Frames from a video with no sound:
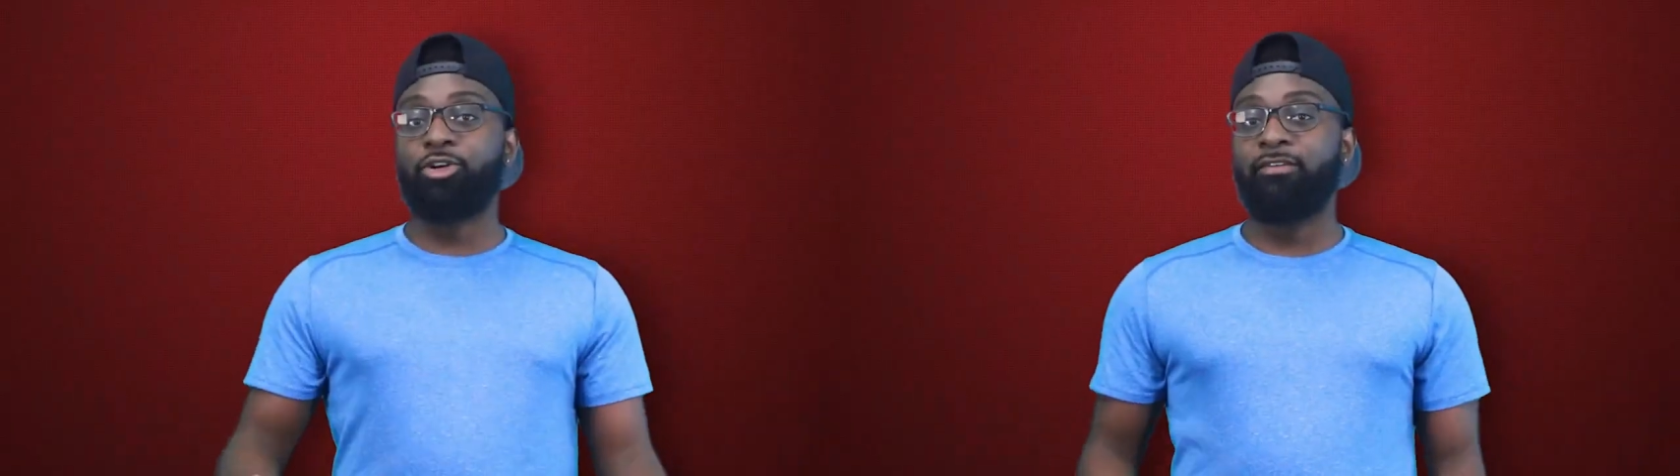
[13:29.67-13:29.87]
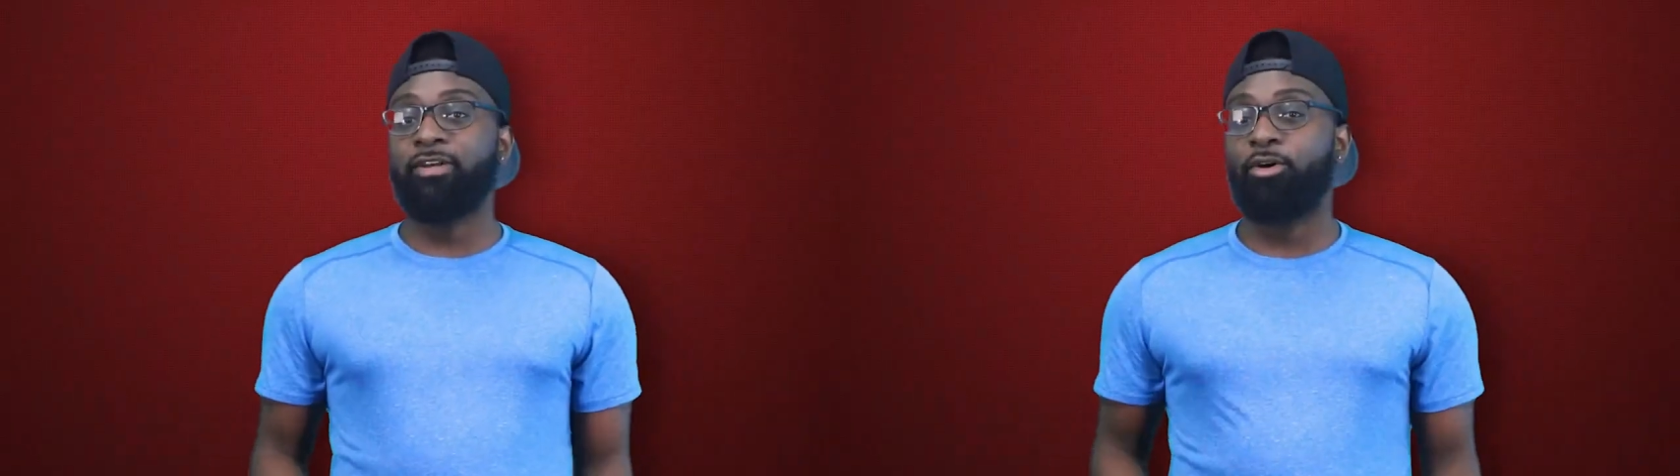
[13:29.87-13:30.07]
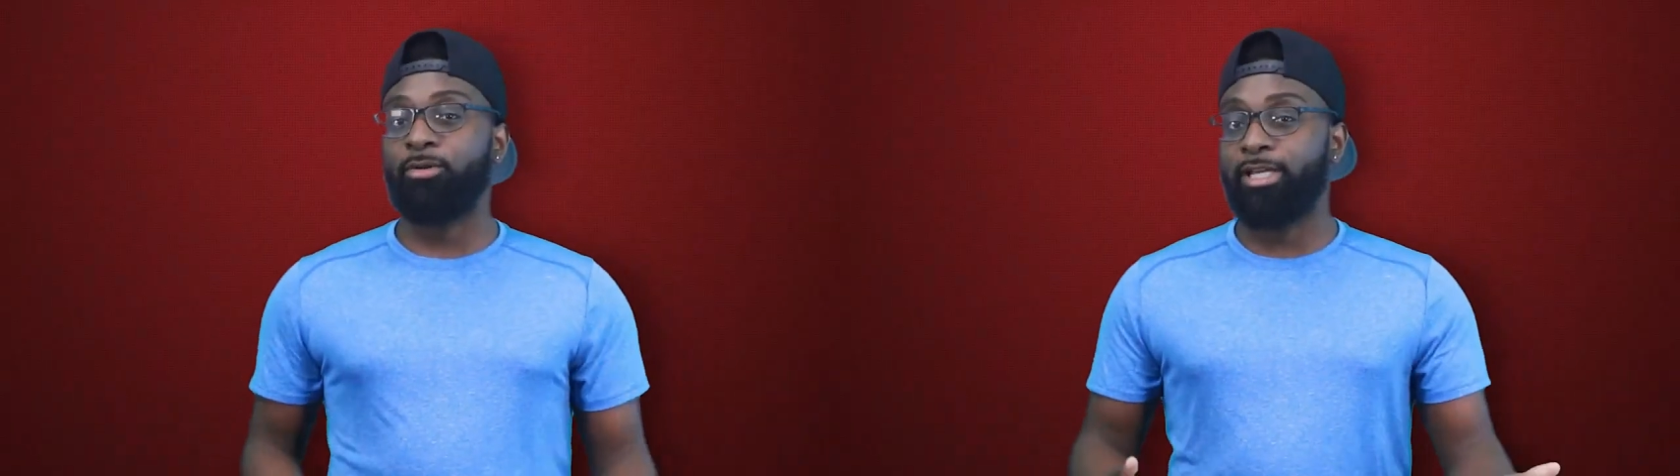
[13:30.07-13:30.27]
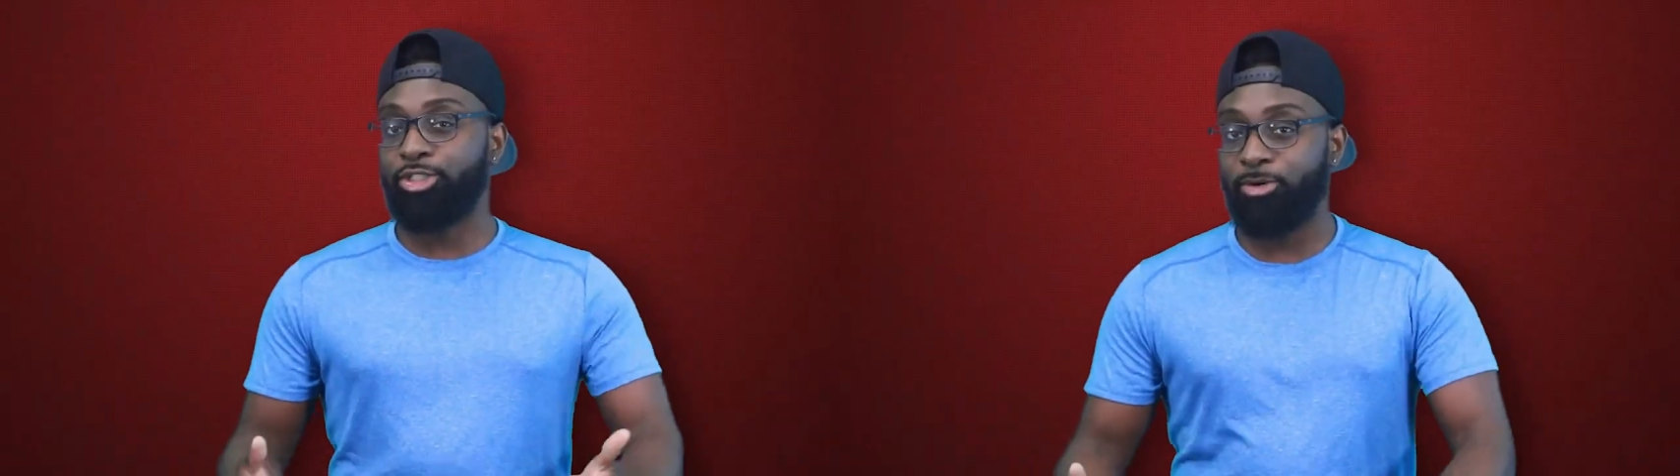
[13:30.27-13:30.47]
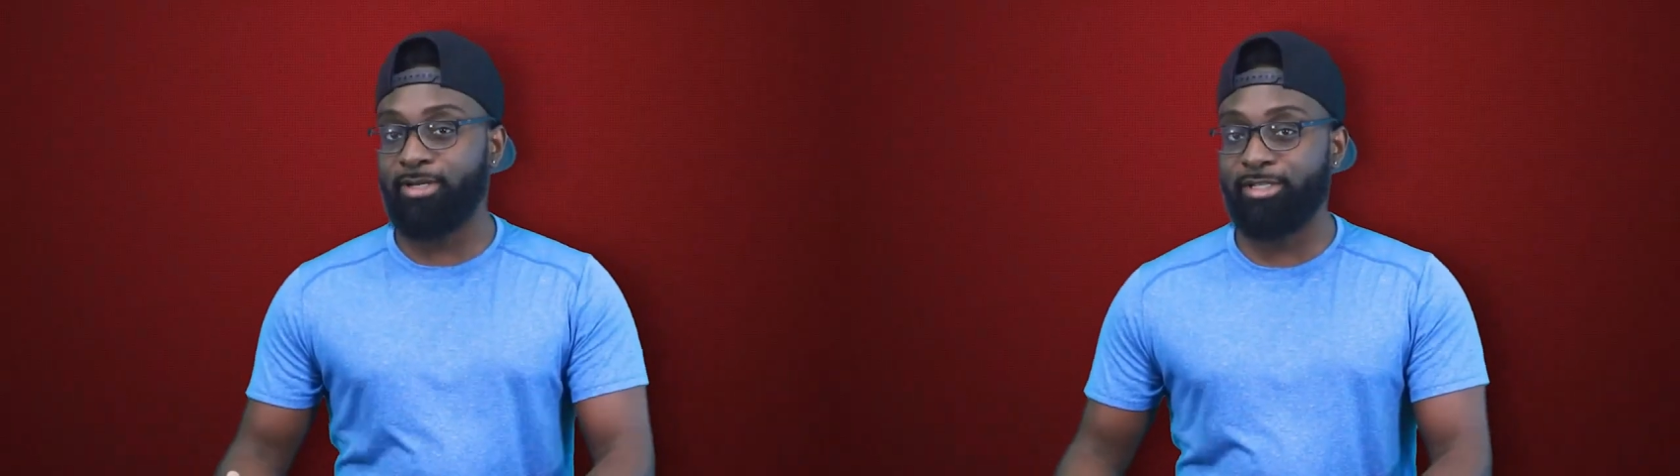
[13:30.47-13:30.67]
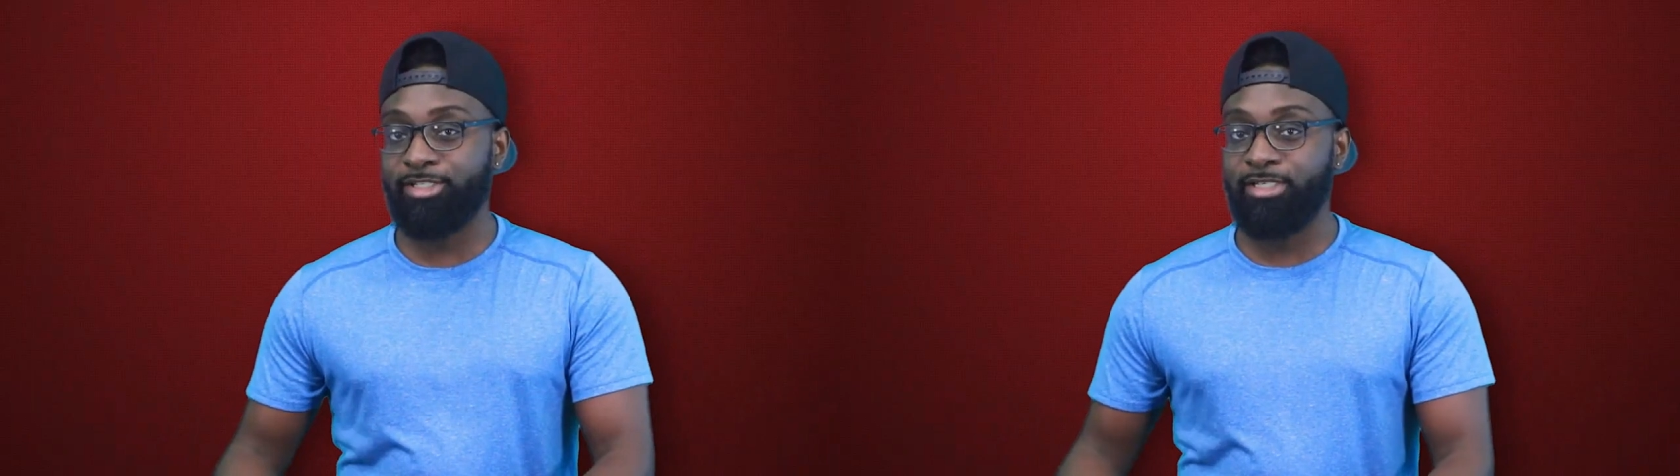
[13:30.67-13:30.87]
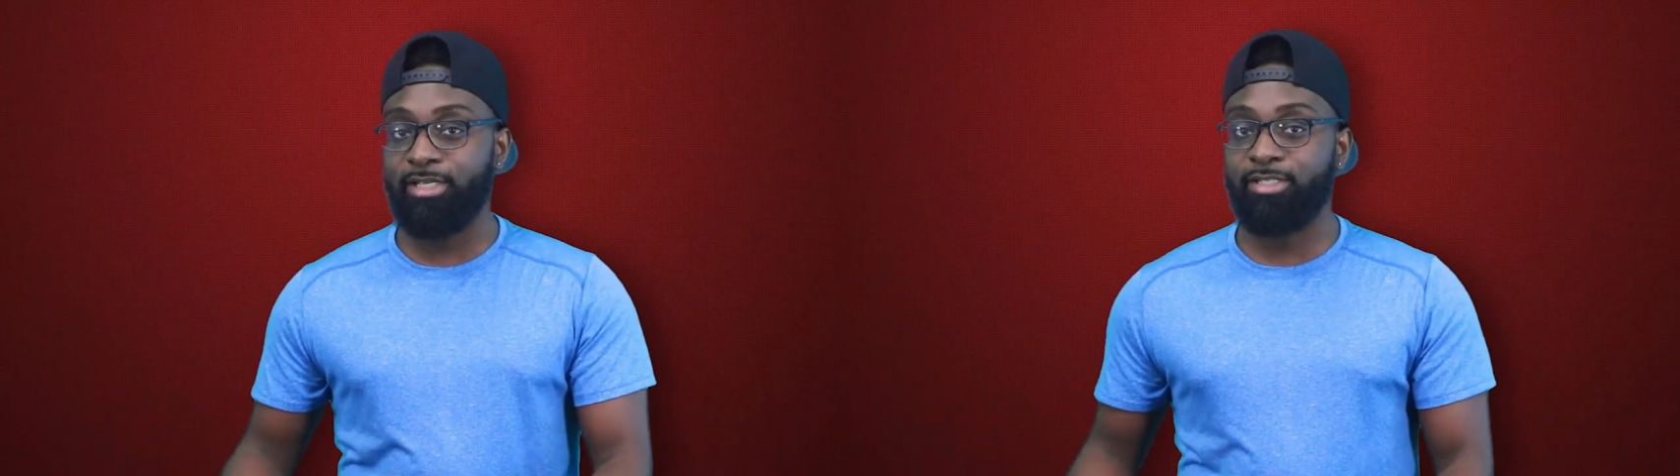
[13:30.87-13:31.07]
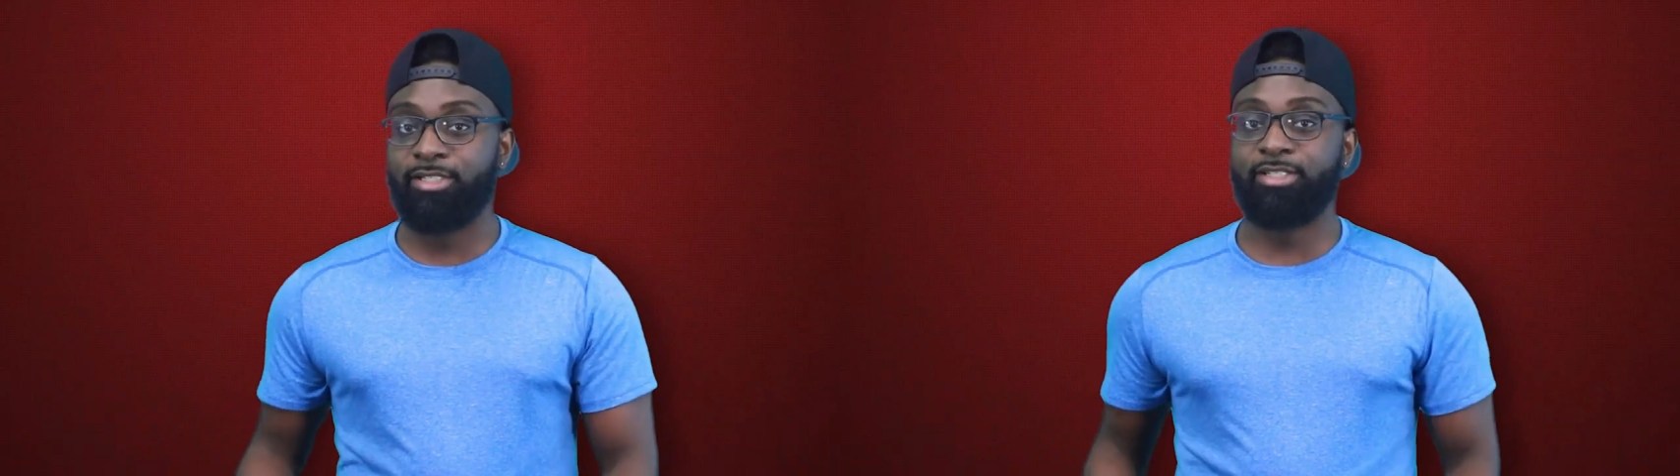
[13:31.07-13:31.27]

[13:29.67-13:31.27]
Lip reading: driving only a short distance,